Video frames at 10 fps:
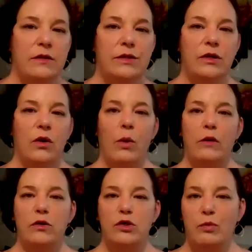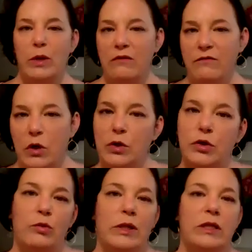So where there's been
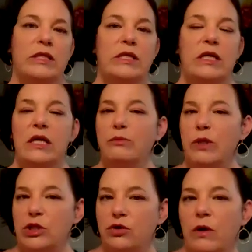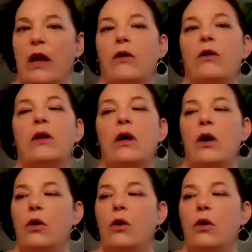vulnerability, betrayal,